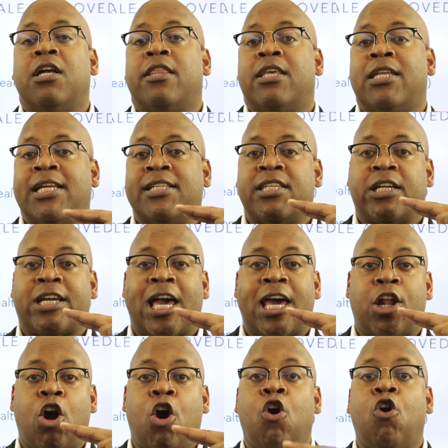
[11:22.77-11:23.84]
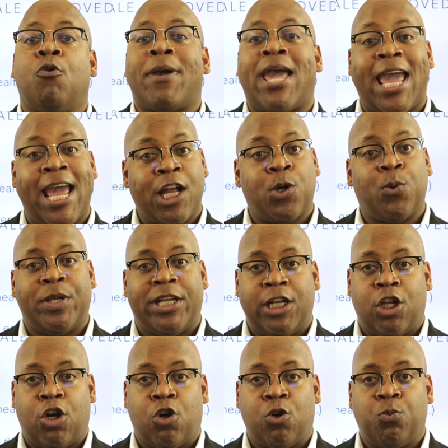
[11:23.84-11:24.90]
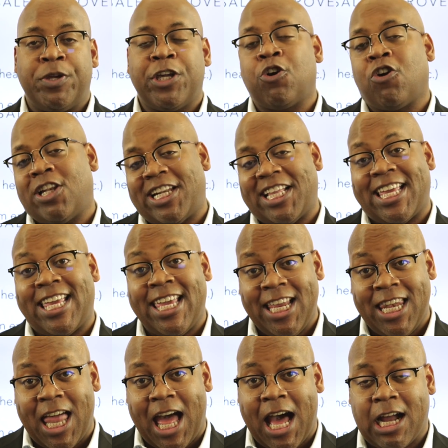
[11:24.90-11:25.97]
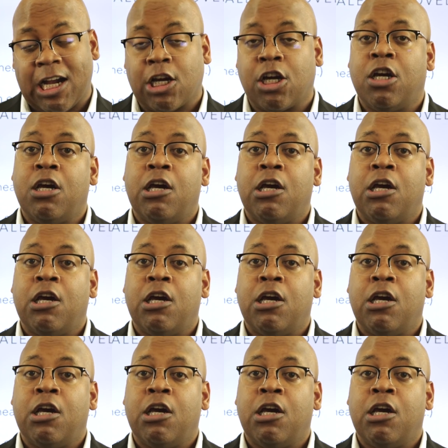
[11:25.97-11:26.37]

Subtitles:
then they took out a home equity loan, we call it a HELOC,